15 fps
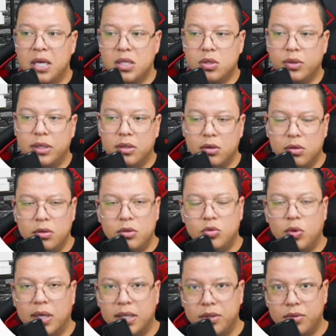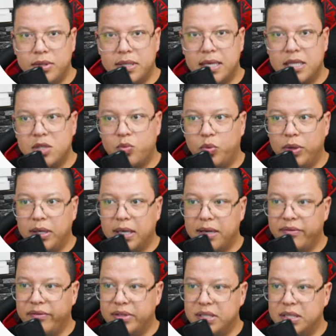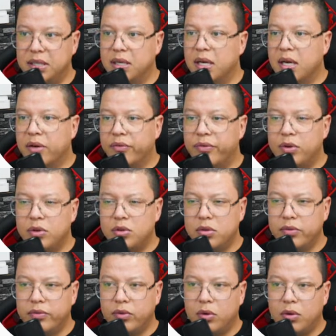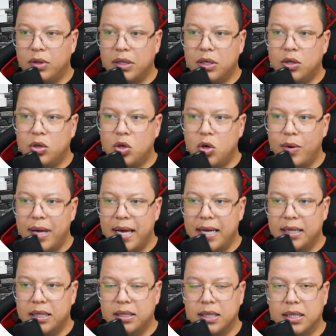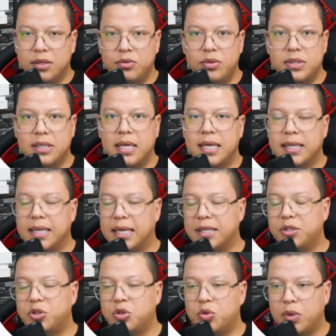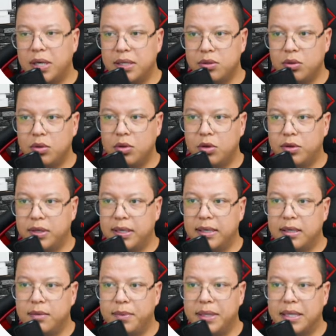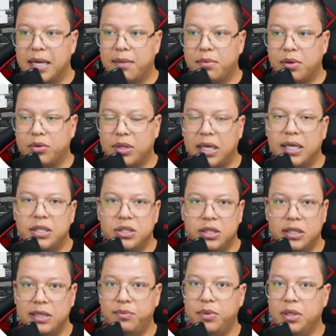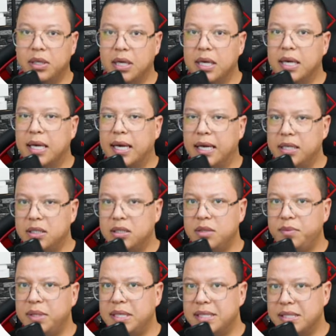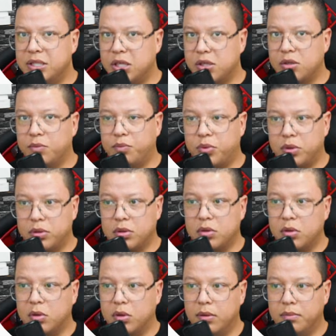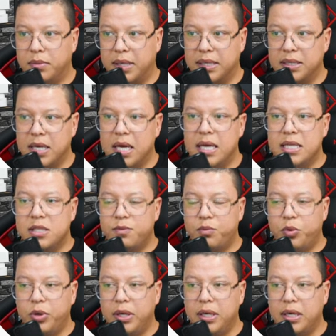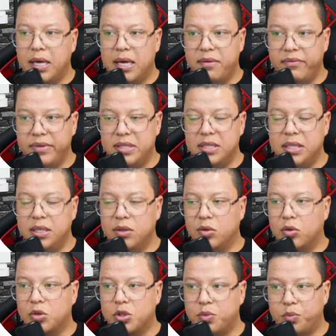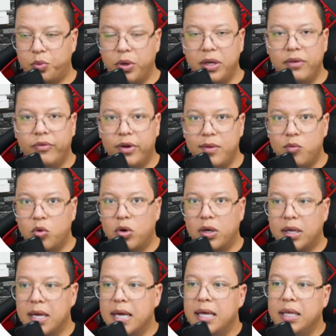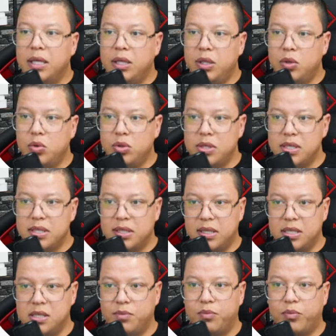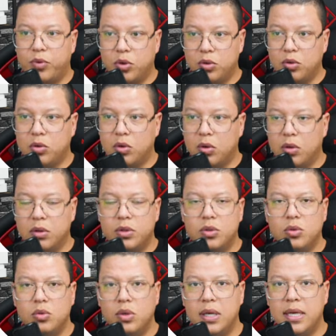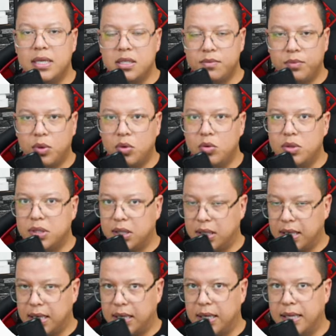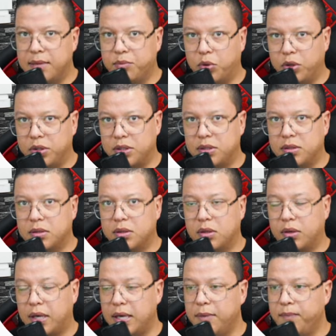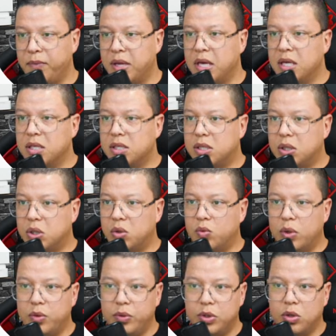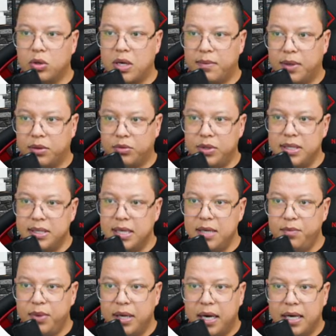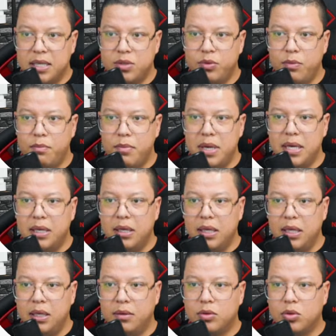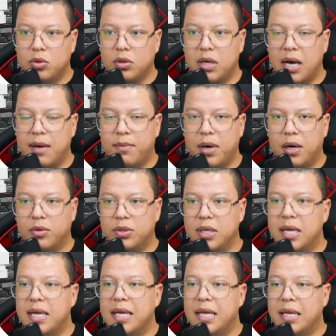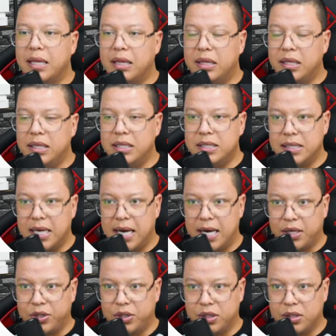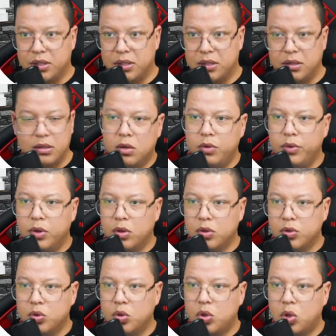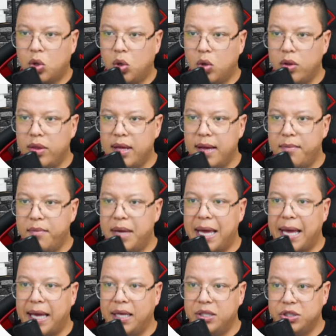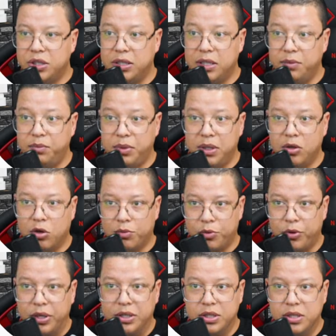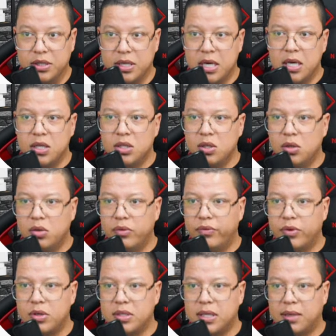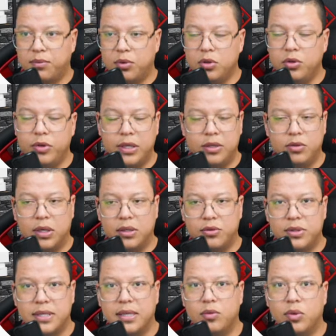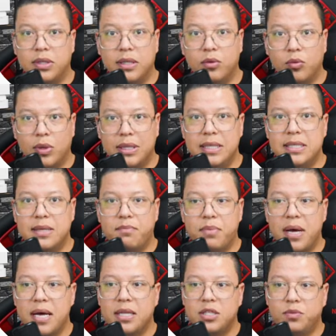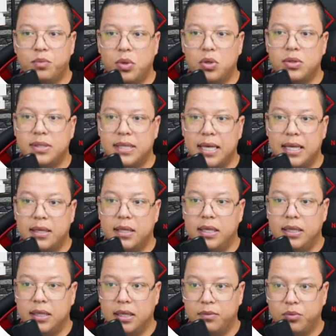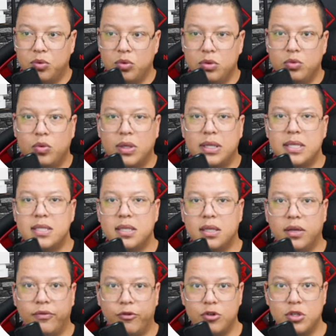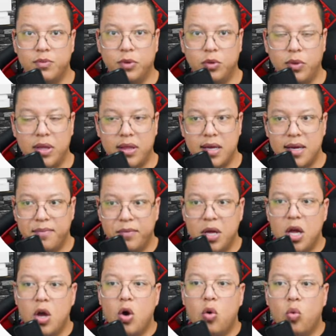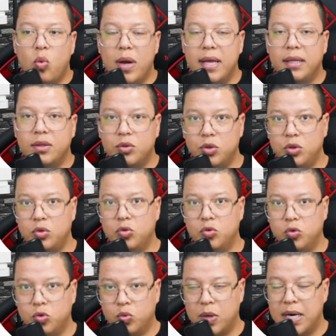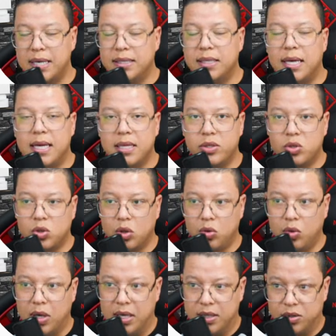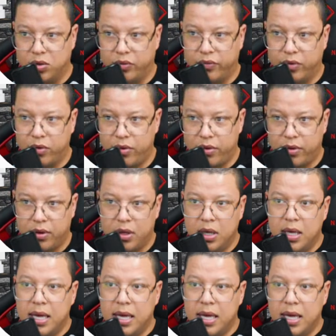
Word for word: So in order to understand Spring MVC, first of all, go ahead and understand and try to learn a little bit about HTTP. HTTP is just a protocol, but Spring MVC or Spring Framework uses this protocol to expose endpoints. Okay, so when we talk about REST APIs, we mainly talk about these actions, or we also call them HTTP operations. So for example, you need to understand what is a patch, post, get, delete, and boot, what is the difference between them, when to use what, and so forth.